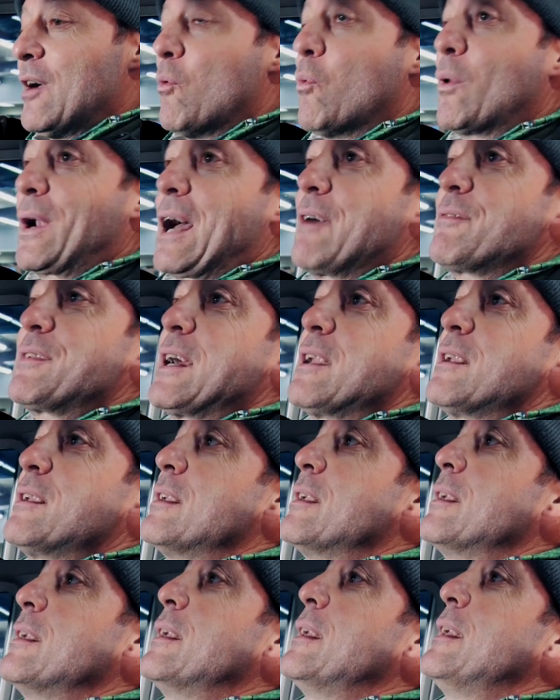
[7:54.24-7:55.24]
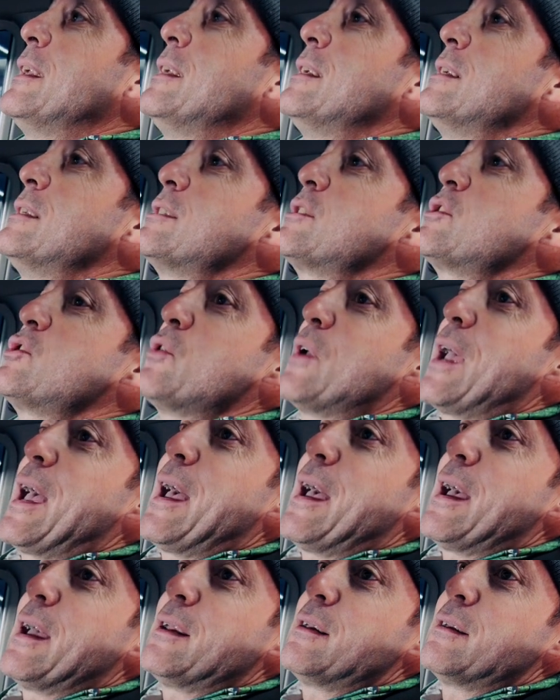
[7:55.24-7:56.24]
What I've done is to
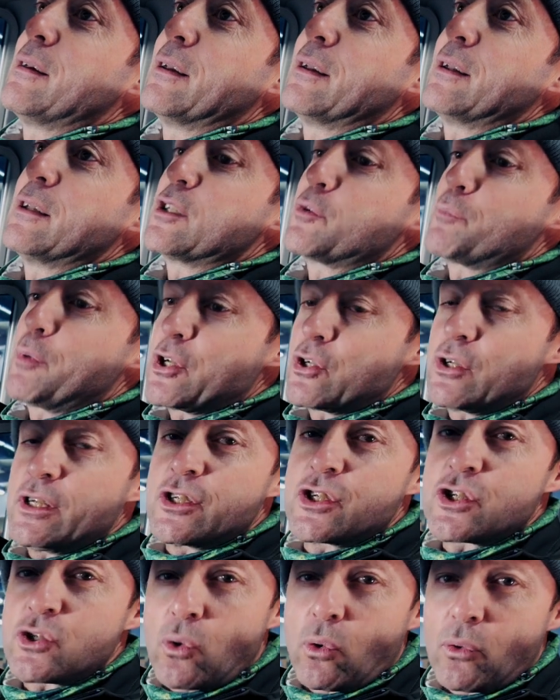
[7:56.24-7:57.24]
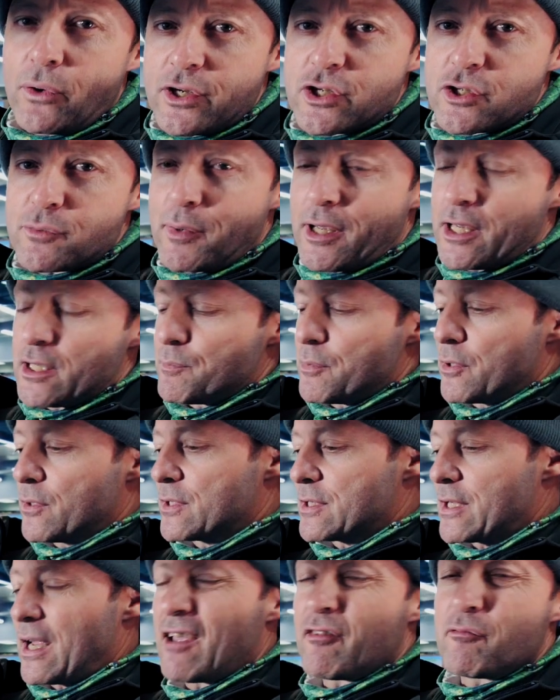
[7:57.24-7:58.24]
add especially storage space,
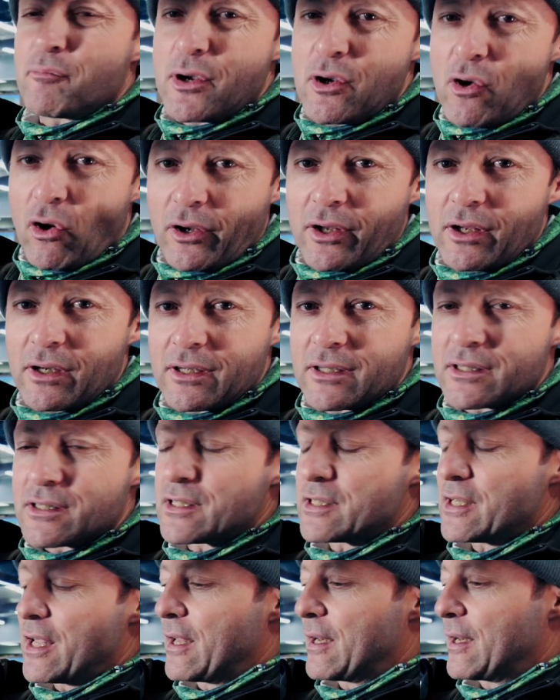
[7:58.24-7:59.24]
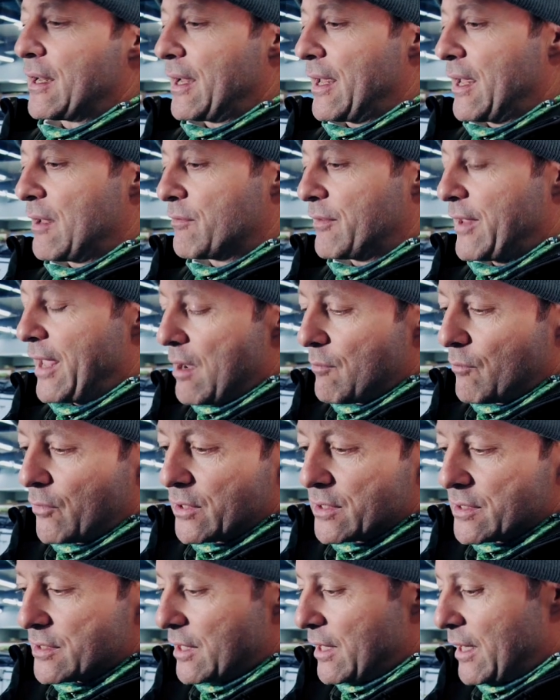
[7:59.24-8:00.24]
because I have binoculars and I have
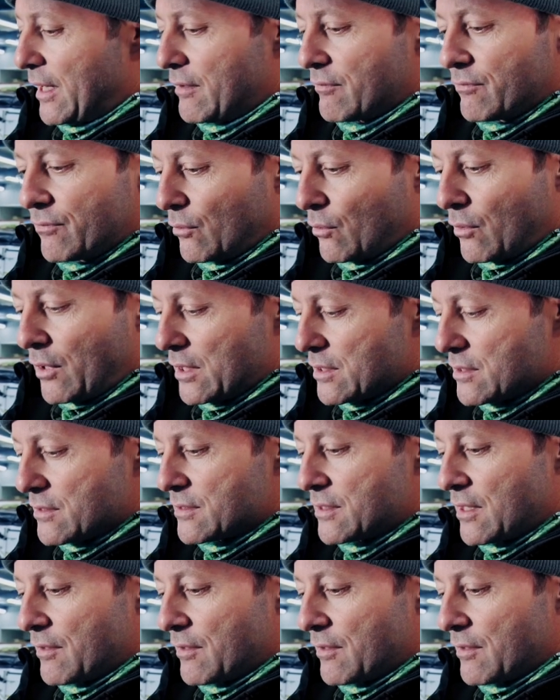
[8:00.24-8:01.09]
cameras and I have all kinds of